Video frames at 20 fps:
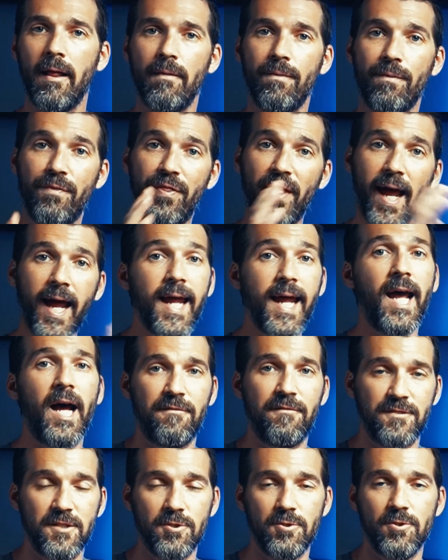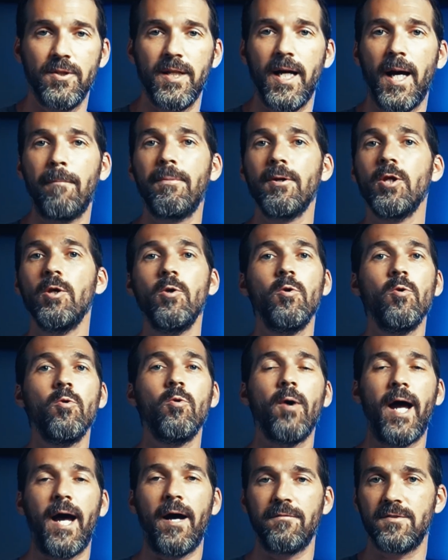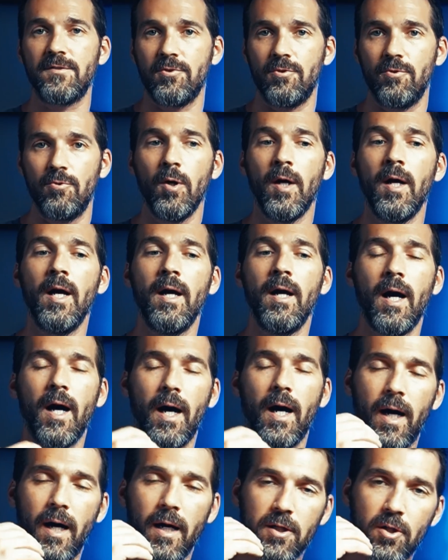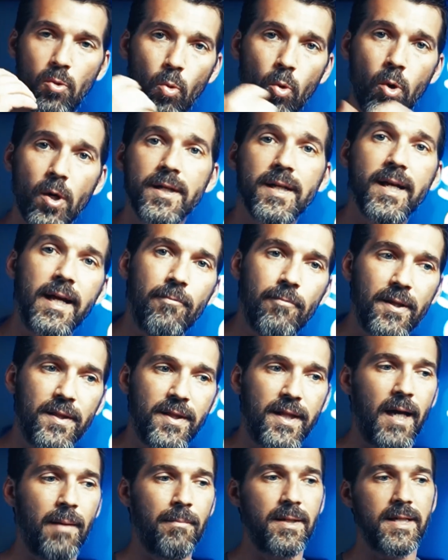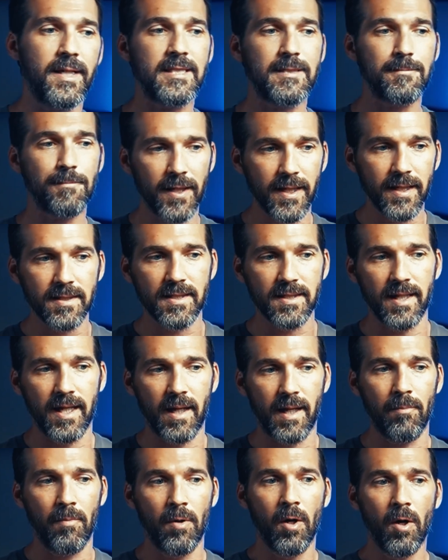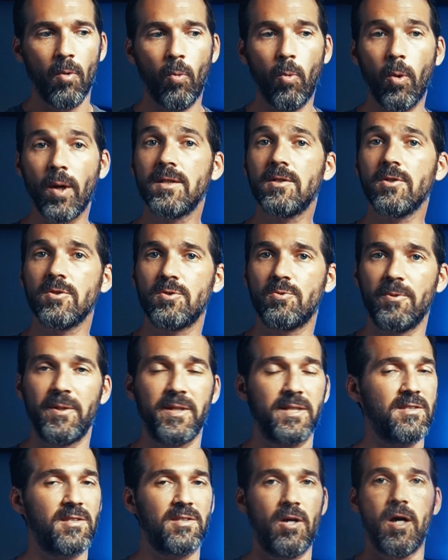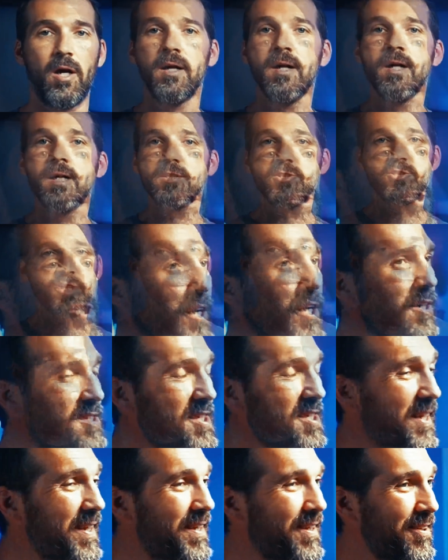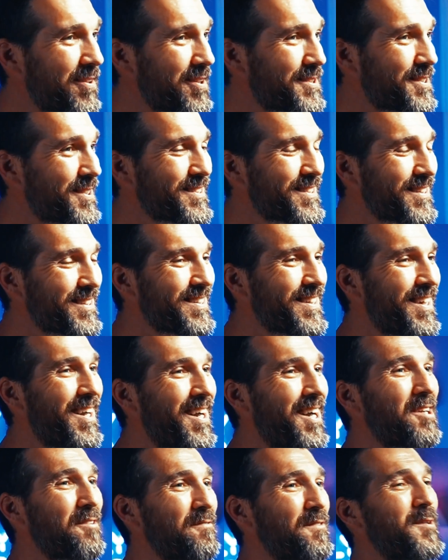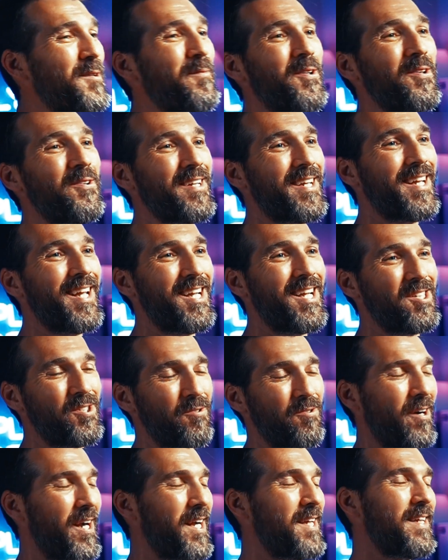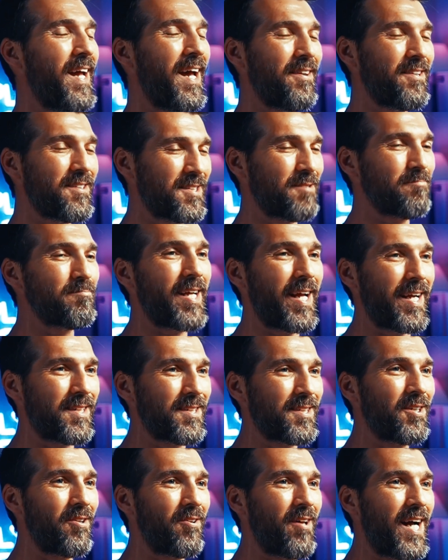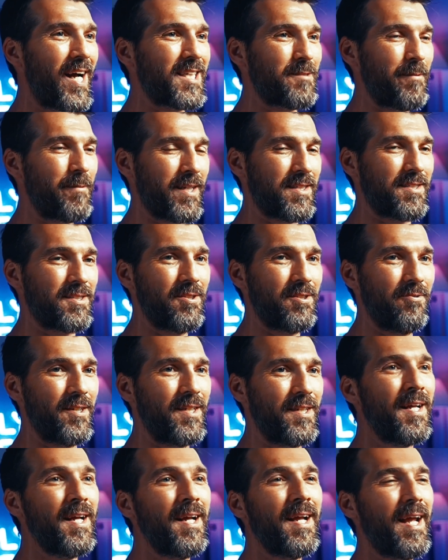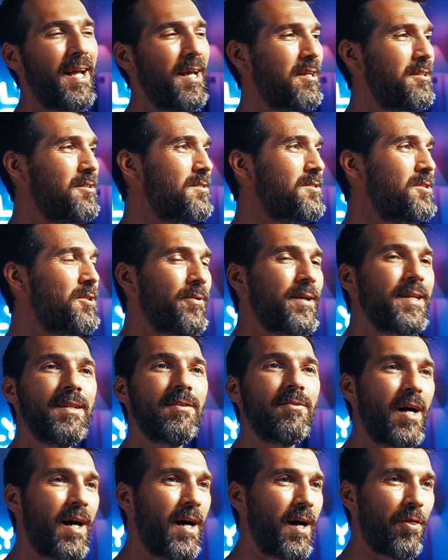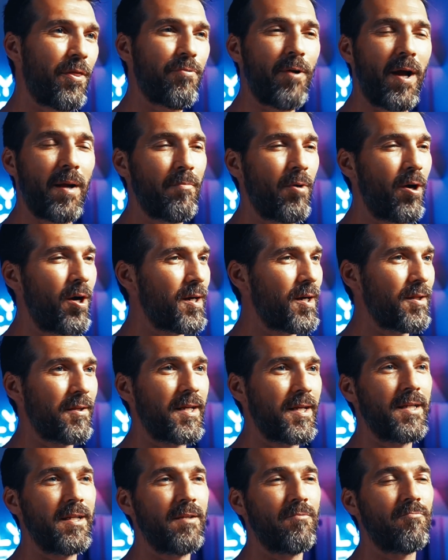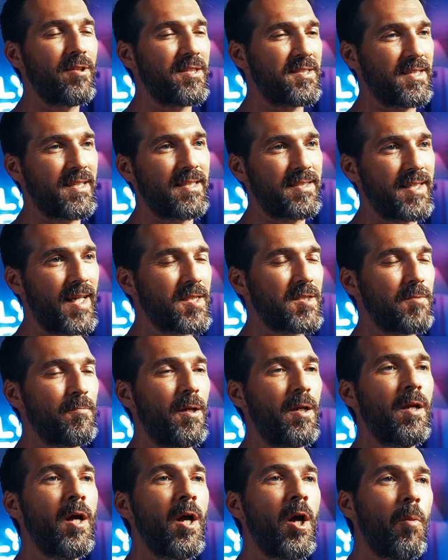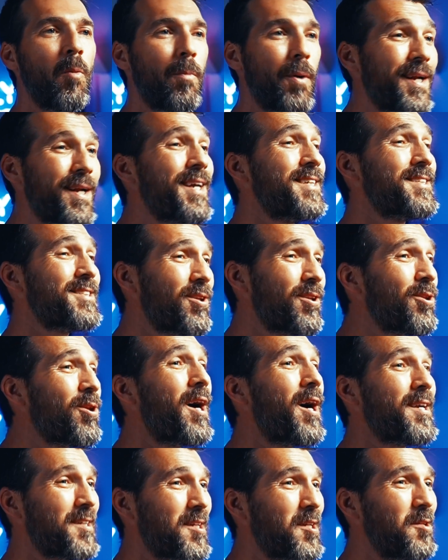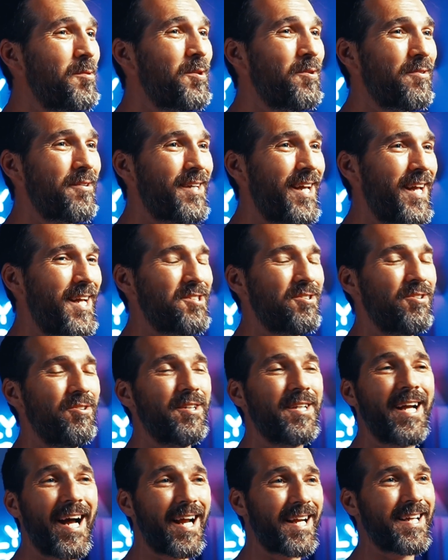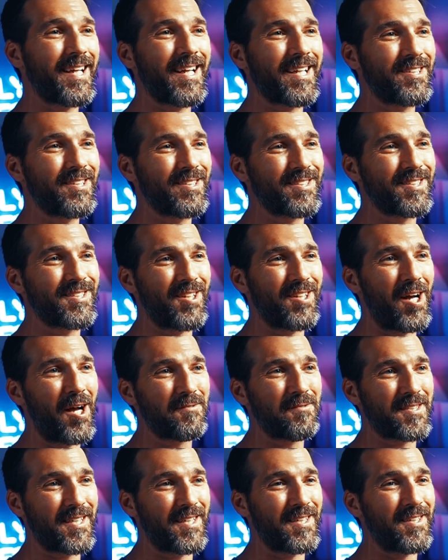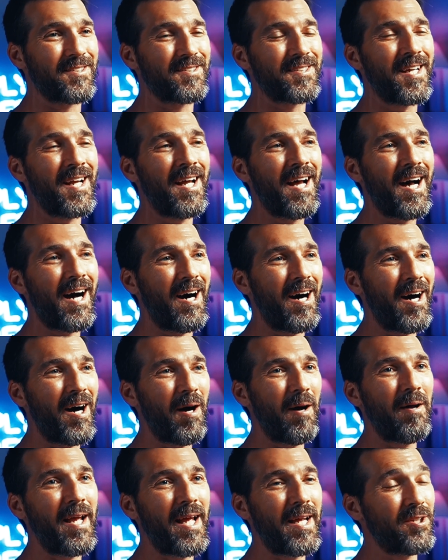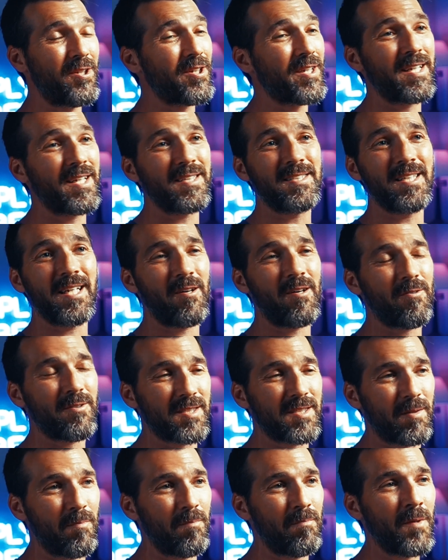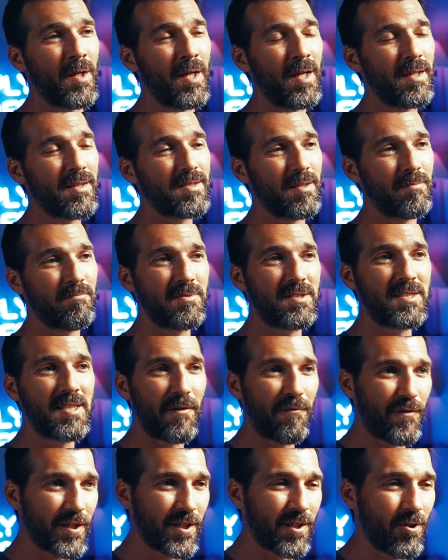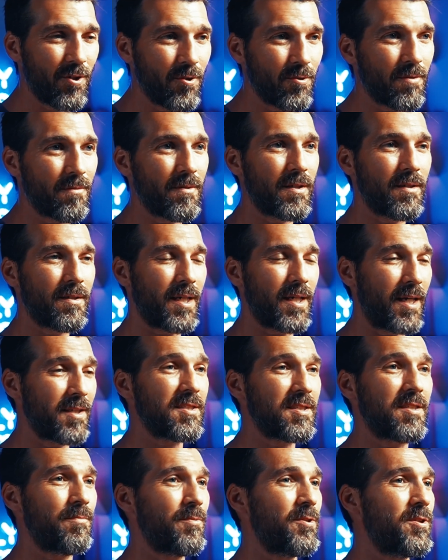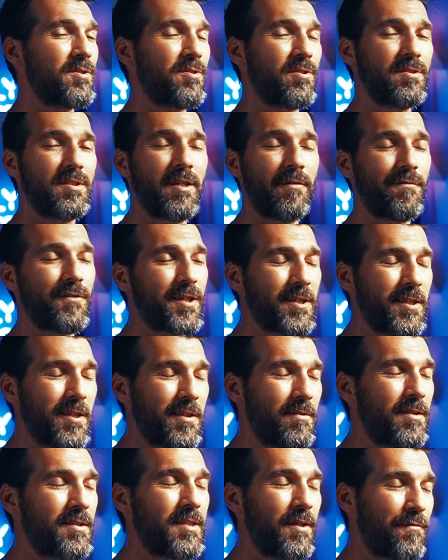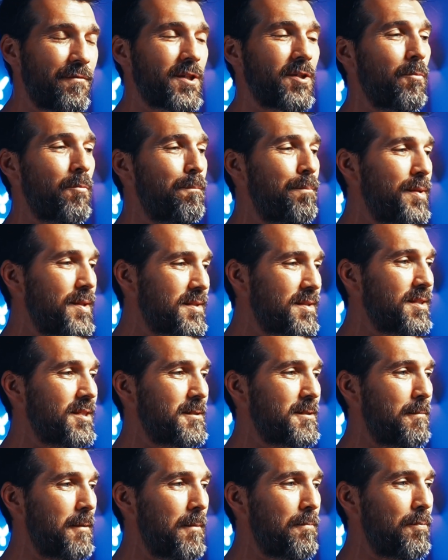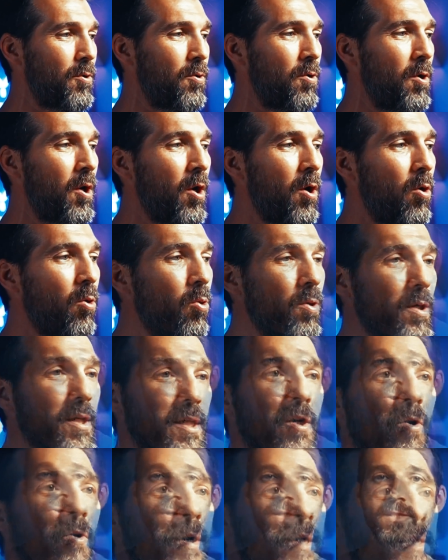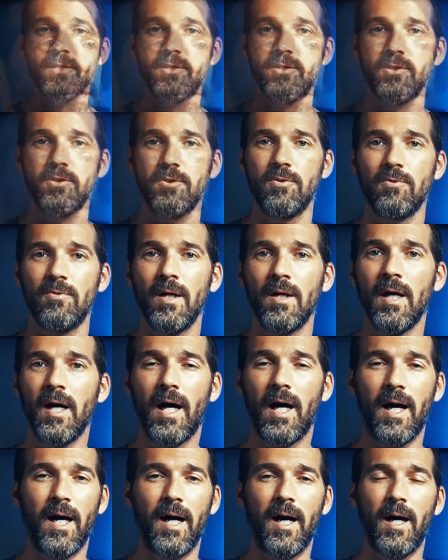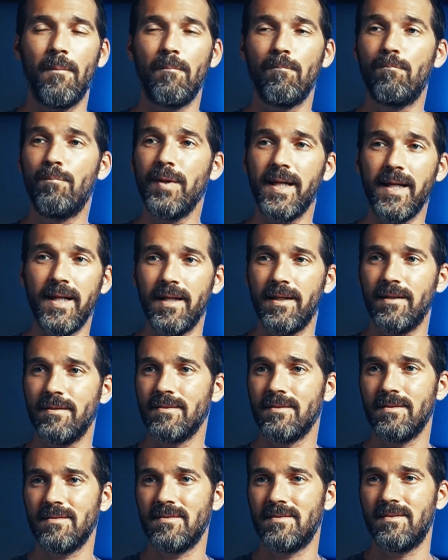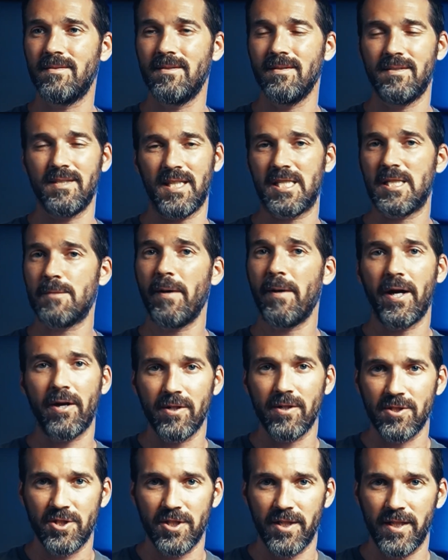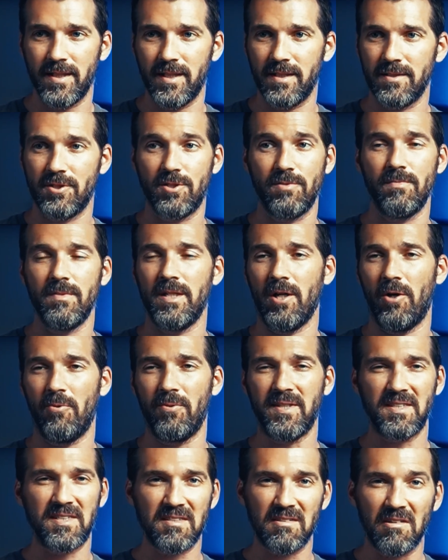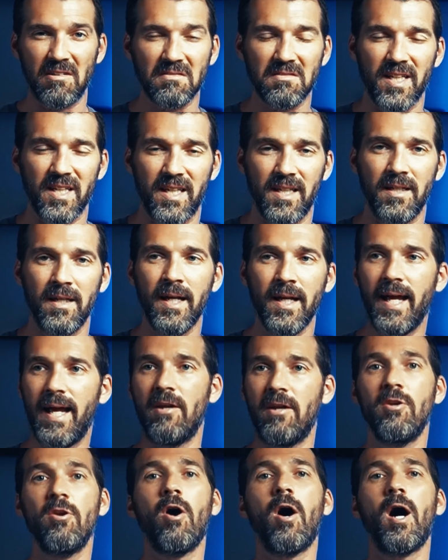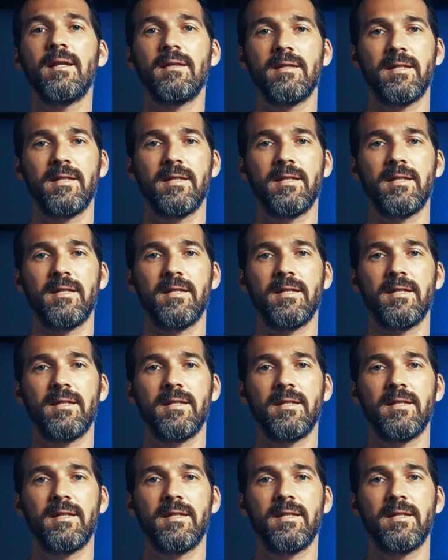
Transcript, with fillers: They have to do that, but you have to Uh, coordinate with them and explain to them what those risks are. G R C analysts is a lot of communication, right? Yeah, there's some technical aspects to it and doing uh, threat modeling and risk assessment, but it's a lot of communication. You got to get good soft skills, uh, and you're going to deal with some some difficult customers or different difficult business people who are going to um, be disparaging and, you know, insulting and not